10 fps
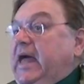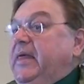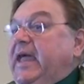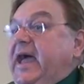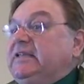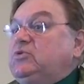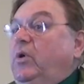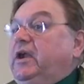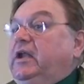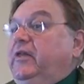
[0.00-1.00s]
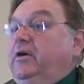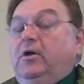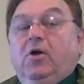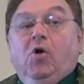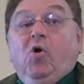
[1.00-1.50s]
And they ask one
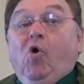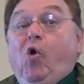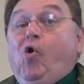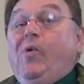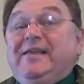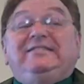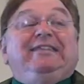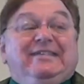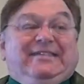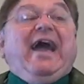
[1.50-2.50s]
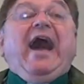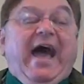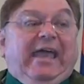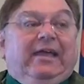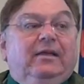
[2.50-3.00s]
another, who is this
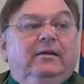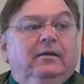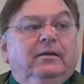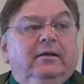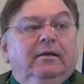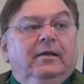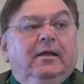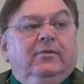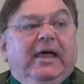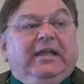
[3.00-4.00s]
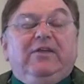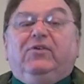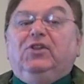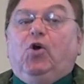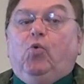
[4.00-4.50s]
guy that
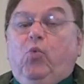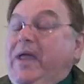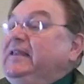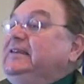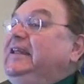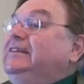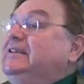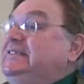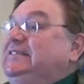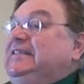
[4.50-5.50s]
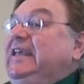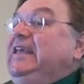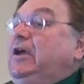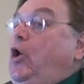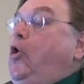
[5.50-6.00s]
even the wind and the
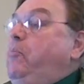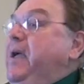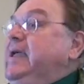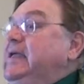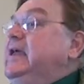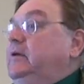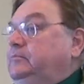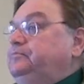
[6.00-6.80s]
sea obey him?